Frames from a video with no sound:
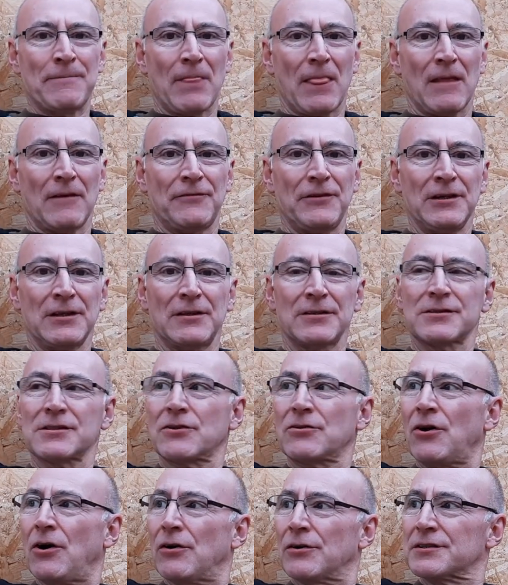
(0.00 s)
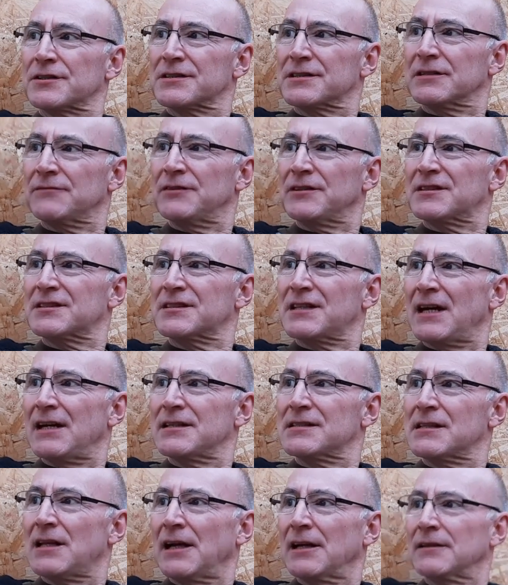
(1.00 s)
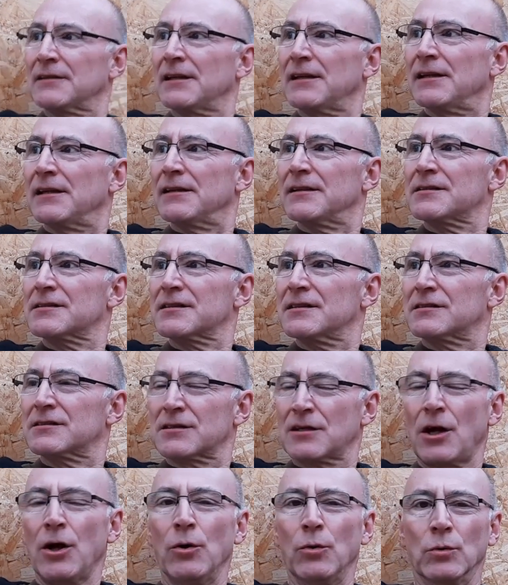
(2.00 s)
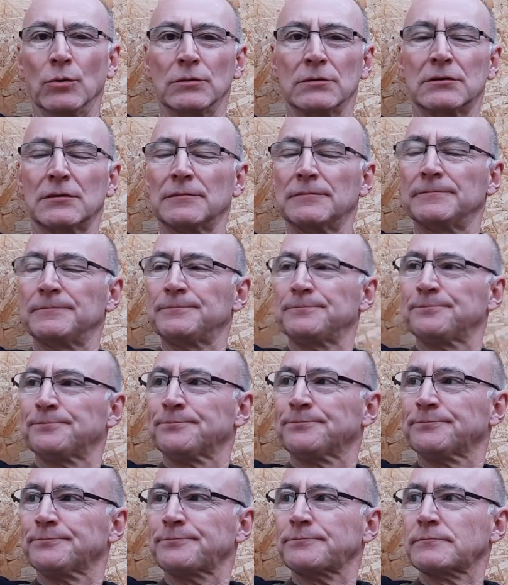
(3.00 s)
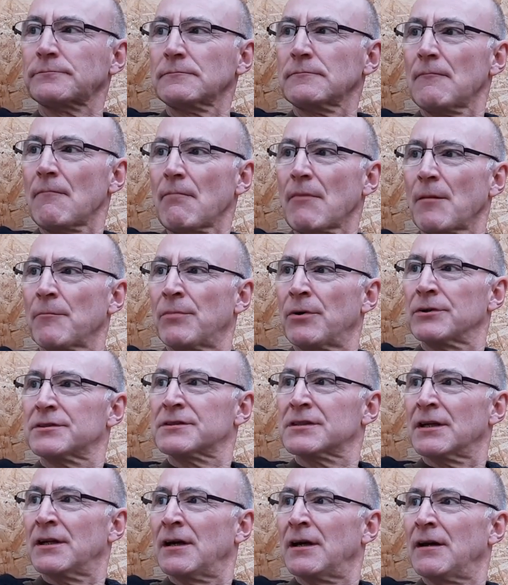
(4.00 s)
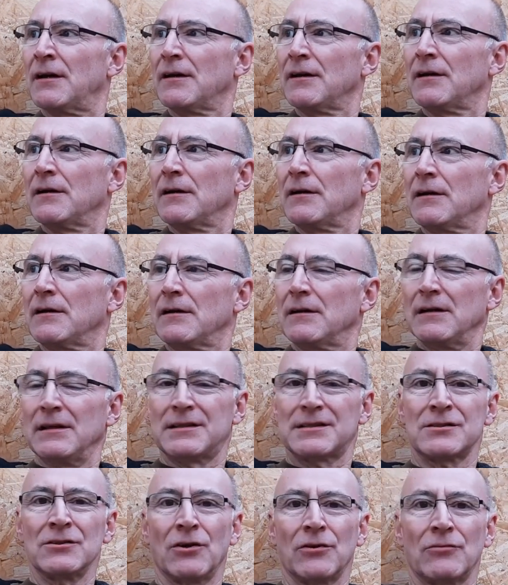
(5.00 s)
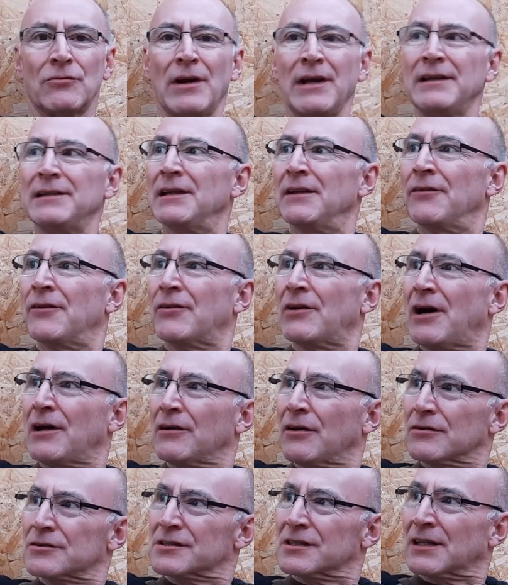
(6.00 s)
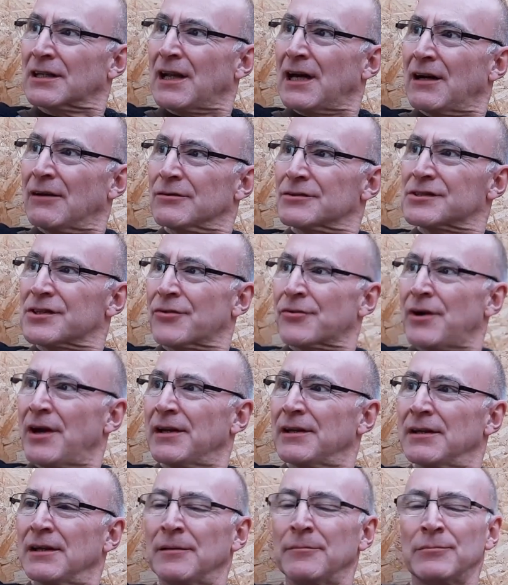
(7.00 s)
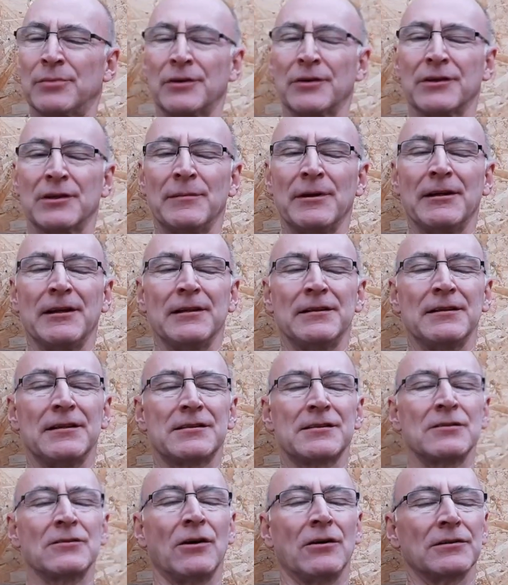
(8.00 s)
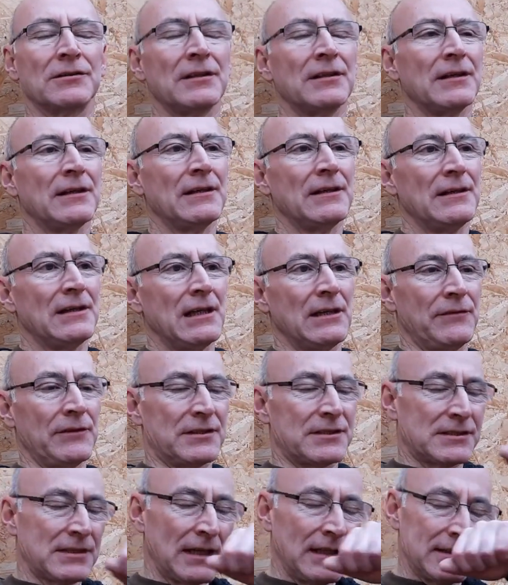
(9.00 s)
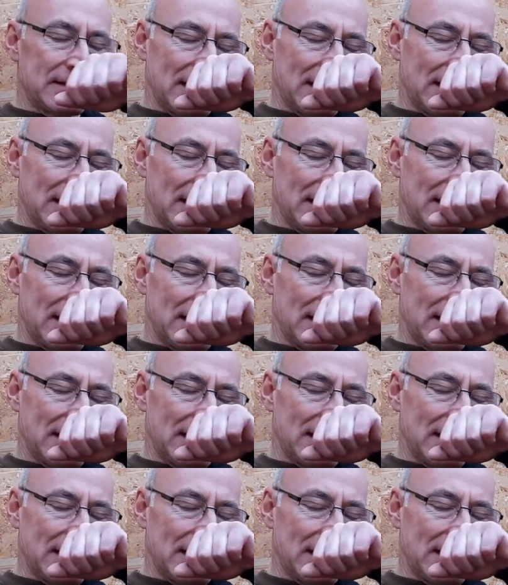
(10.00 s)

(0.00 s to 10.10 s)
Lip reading: Fingers crossed, if it stays like this, it's cold, but it's not raining. There are lots of clouds threatening, but at the minute it's not. If it stays